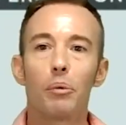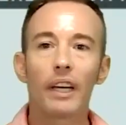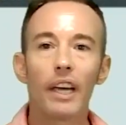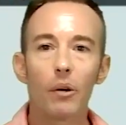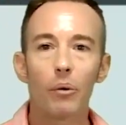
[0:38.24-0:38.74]

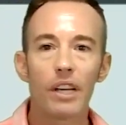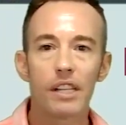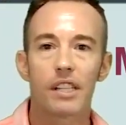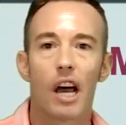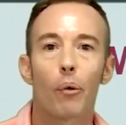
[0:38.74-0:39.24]
begin
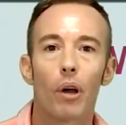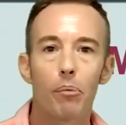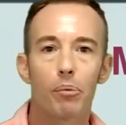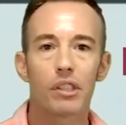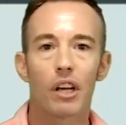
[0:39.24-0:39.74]
with, I will
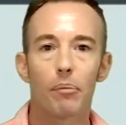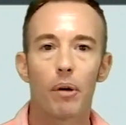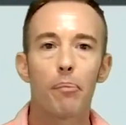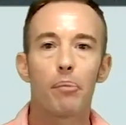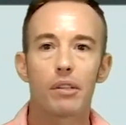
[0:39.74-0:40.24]
present
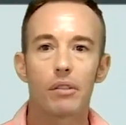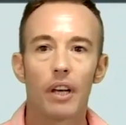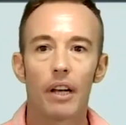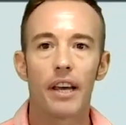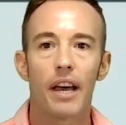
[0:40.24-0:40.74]
my
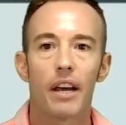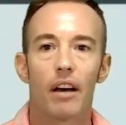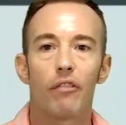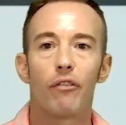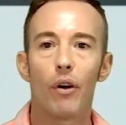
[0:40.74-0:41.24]
personal data.
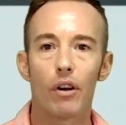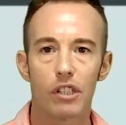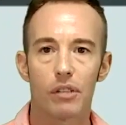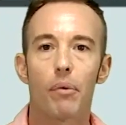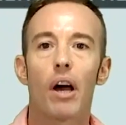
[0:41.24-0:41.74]

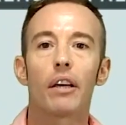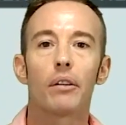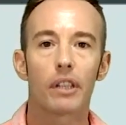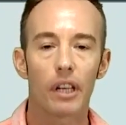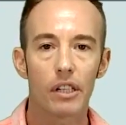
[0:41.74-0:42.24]
First, my
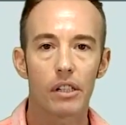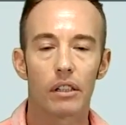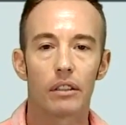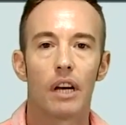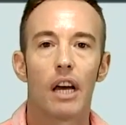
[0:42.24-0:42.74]

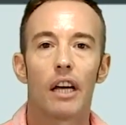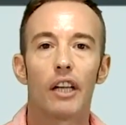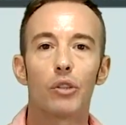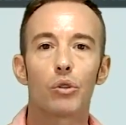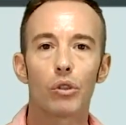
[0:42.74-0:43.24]
education.
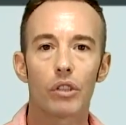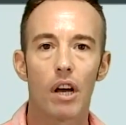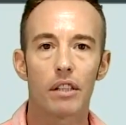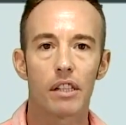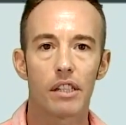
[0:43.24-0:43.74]
In
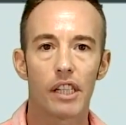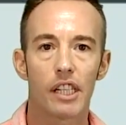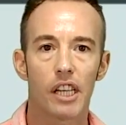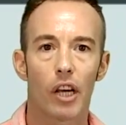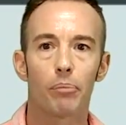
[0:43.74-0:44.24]

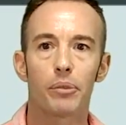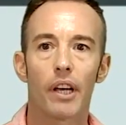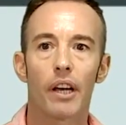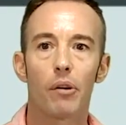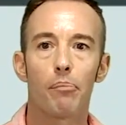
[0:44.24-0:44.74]
2006, I
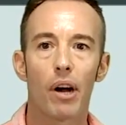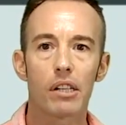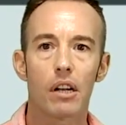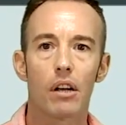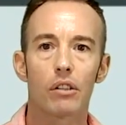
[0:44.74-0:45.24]
obtained a
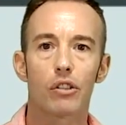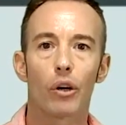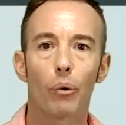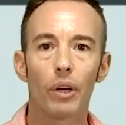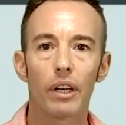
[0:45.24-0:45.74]
bachelor's
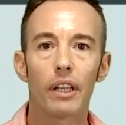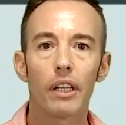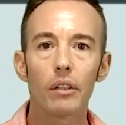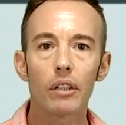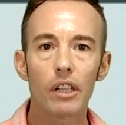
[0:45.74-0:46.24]
degree in
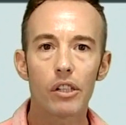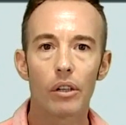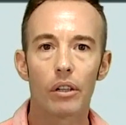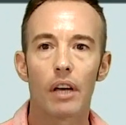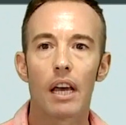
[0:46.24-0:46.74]

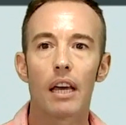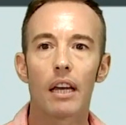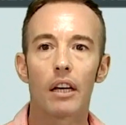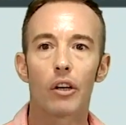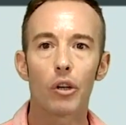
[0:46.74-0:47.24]
education
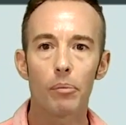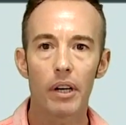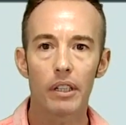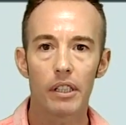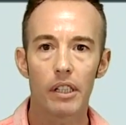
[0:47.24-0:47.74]
and
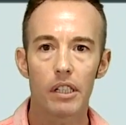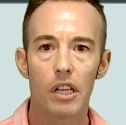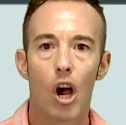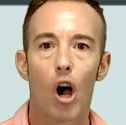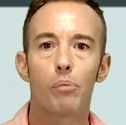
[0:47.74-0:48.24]
humanities,
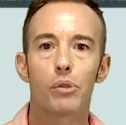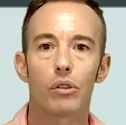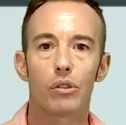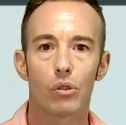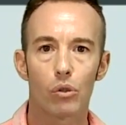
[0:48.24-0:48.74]

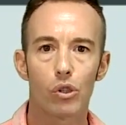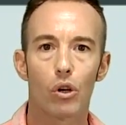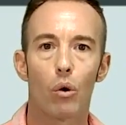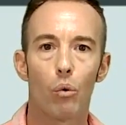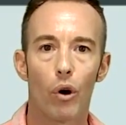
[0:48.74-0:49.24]
option
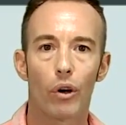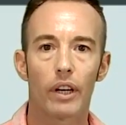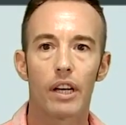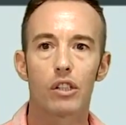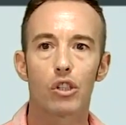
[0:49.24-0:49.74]
social work
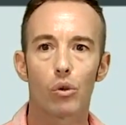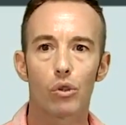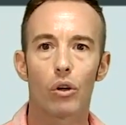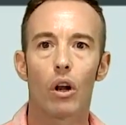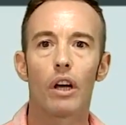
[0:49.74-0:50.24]
and
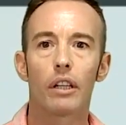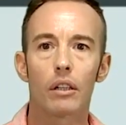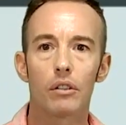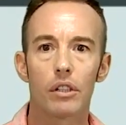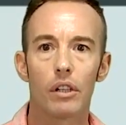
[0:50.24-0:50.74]
social
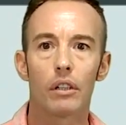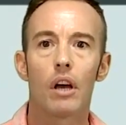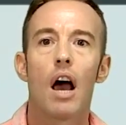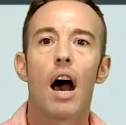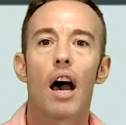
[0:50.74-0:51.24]
inclusion
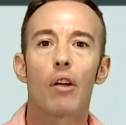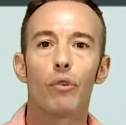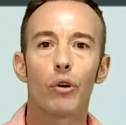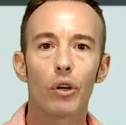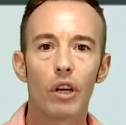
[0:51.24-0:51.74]
at
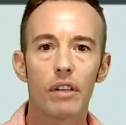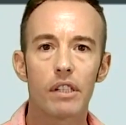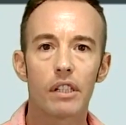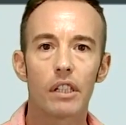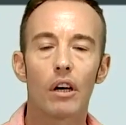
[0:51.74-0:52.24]
the
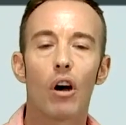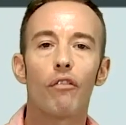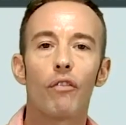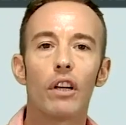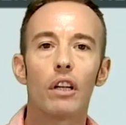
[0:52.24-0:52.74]
University
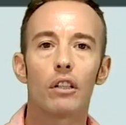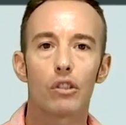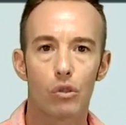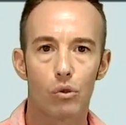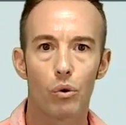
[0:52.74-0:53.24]
of Lille
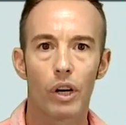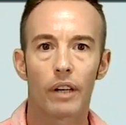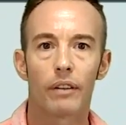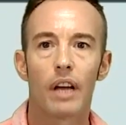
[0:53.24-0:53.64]
3